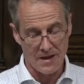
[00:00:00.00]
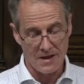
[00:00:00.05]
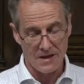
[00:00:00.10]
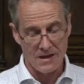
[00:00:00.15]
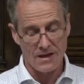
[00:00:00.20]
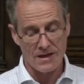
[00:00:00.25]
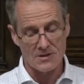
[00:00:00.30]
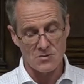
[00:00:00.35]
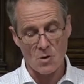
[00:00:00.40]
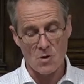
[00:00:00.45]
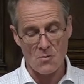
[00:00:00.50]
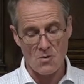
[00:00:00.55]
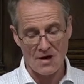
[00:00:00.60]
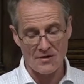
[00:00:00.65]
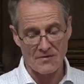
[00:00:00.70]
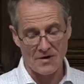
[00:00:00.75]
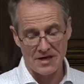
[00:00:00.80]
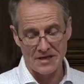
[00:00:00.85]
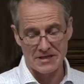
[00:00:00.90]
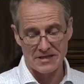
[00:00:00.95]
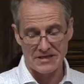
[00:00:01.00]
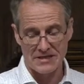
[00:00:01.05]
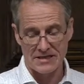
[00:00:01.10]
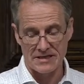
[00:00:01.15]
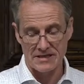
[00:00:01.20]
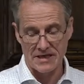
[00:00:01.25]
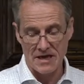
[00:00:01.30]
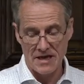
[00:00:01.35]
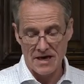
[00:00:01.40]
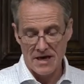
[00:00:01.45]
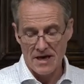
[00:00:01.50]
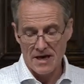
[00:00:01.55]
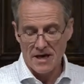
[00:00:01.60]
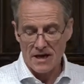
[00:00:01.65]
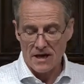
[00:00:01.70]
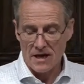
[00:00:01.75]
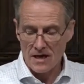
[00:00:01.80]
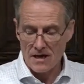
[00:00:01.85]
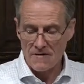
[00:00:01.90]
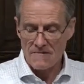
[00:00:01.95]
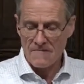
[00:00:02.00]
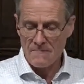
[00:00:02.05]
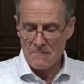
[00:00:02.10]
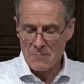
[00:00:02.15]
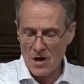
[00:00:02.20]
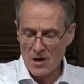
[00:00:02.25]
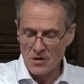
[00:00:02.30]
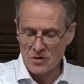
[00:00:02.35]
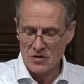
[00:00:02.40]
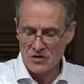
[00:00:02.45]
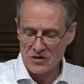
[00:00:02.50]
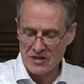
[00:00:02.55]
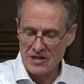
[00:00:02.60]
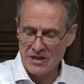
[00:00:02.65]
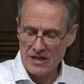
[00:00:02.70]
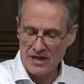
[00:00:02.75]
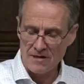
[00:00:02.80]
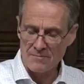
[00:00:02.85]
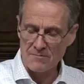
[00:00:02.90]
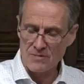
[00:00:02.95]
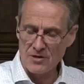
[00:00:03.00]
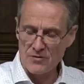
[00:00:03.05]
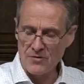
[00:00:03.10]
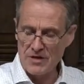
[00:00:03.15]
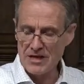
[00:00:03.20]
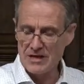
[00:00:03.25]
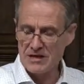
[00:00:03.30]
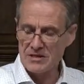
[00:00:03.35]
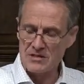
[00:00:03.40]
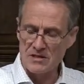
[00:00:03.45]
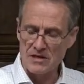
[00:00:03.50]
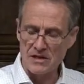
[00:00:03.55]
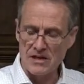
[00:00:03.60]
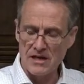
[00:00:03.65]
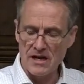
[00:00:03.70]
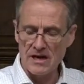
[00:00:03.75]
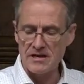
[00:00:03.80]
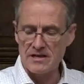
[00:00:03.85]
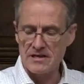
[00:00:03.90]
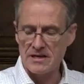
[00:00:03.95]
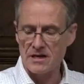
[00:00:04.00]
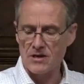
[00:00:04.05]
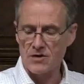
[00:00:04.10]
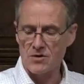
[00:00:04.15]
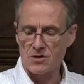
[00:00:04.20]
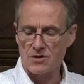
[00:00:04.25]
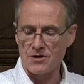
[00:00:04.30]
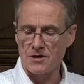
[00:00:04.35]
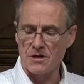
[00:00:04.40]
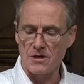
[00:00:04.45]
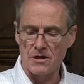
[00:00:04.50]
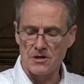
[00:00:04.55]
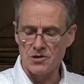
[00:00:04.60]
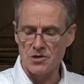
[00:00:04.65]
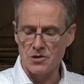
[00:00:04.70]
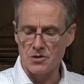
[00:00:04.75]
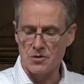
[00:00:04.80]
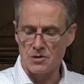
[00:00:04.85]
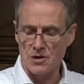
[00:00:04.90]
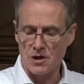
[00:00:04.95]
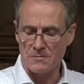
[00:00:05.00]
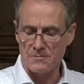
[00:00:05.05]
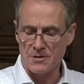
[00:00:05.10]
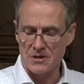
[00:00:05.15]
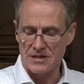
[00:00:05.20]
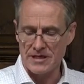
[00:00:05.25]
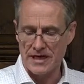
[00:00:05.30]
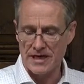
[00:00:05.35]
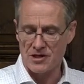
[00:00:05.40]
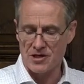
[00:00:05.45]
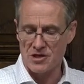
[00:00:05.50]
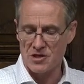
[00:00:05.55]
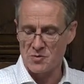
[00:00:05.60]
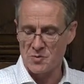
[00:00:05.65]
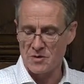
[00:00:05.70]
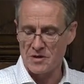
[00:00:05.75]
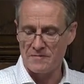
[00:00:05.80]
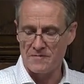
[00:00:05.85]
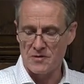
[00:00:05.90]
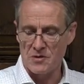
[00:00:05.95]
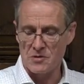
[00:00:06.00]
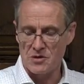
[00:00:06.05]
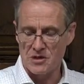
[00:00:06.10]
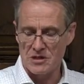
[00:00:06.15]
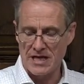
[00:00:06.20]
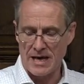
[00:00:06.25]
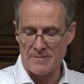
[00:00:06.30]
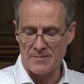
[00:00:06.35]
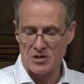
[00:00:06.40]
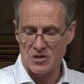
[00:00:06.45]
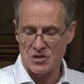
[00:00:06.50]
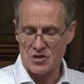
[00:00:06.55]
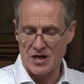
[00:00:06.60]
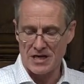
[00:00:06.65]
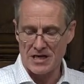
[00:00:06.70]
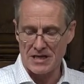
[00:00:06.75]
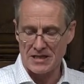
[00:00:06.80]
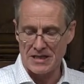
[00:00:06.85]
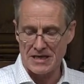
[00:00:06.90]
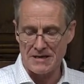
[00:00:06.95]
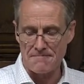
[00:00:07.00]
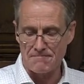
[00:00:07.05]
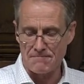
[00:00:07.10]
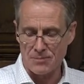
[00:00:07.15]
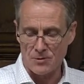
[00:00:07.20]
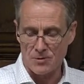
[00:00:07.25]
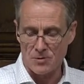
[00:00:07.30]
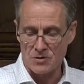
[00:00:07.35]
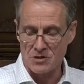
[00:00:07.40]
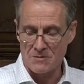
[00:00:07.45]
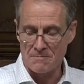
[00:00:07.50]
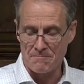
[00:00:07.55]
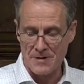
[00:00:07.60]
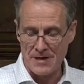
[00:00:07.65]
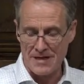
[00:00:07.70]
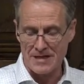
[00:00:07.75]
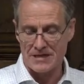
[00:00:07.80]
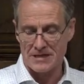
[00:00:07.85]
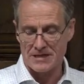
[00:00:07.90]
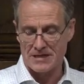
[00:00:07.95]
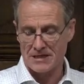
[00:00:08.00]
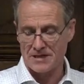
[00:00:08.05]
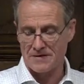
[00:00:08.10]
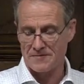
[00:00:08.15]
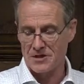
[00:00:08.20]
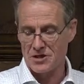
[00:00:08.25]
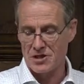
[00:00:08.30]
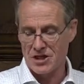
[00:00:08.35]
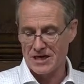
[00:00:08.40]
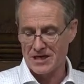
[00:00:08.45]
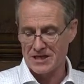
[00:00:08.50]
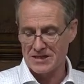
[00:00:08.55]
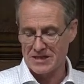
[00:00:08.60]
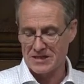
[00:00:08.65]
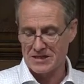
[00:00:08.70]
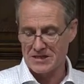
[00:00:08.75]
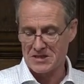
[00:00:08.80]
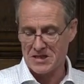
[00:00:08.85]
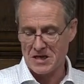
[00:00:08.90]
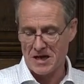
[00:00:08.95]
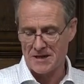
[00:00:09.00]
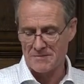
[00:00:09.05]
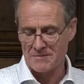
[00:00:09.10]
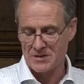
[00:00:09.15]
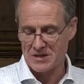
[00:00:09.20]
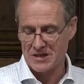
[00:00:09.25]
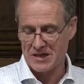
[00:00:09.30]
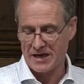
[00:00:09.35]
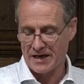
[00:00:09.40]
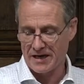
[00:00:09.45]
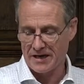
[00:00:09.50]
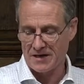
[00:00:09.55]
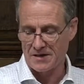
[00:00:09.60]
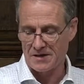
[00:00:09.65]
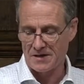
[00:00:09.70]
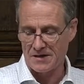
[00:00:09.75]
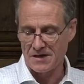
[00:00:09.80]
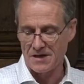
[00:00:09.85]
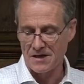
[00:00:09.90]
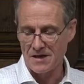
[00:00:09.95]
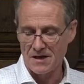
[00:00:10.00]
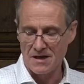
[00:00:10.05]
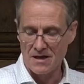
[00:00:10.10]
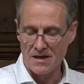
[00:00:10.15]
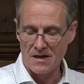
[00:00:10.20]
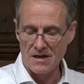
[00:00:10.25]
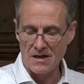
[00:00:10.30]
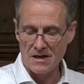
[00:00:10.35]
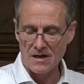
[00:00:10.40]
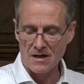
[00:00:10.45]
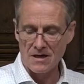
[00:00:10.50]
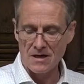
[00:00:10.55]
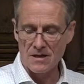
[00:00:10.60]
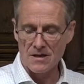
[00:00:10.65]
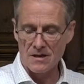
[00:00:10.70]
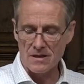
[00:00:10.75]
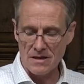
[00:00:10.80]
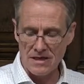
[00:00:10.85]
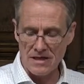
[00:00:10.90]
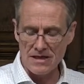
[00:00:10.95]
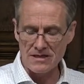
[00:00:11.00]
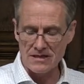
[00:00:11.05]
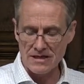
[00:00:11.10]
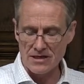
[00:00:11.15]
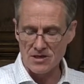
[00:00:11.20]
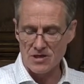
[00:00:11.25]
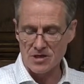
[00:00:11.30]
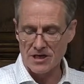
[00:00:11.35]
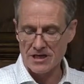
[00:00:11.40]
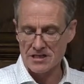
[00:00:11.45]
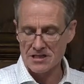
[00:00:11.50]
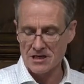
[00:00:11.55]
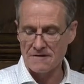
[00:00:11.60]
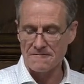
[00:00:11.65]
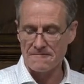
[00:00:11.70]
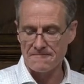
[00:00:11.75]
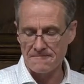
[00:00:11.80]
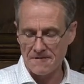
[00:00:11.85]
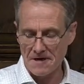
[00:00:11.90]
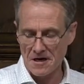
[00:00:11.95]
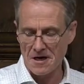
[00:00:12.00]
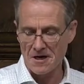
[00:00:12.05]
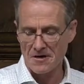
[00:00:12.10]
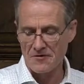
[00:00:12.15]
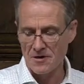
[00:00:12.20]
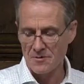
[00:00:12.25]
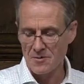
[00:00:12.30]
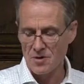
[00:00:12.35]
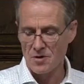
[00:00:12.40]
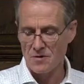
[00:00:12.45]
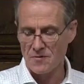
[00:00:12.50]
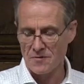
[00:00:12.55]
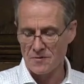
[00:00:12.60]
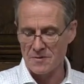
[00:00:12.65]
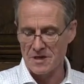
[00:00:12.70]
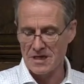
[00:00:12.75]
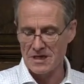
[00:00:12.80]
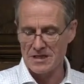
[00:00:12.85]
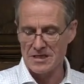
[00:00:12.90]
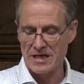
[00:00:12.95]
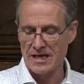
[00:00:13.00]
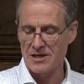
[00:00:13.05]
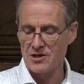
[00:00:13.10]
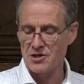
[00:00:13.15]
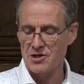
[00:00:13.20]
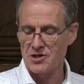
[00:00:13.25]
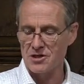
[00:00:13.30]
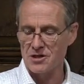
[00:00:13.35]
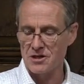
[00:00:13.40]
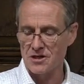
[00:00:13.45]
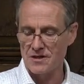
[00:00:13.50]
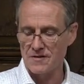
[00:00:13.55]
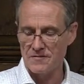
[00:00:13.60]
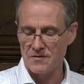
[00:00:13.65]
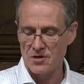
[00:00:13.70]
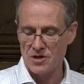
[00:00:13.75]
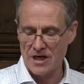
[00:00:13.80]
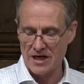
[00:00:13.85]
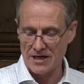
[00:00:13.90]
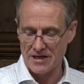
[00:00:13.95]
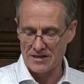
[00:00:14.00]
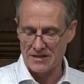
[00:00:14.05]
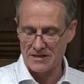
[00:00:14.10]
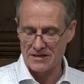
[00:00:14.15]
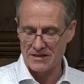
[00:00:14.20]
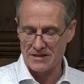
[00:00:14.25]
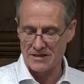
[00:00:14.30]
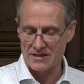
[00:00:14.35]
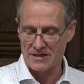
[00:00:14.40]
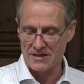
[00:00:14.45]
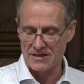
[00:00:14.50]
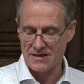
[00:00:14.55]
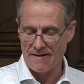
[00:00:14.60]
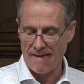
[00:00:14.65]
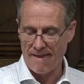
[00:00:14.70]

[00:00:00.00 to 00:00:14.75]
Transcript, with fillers: Here's what one writer says. If post-Enlightenment readers delight in chronological computations with a view to demonstrating the implausibility of the Genesis timescale, these interests are far removed from the intention of Genesis.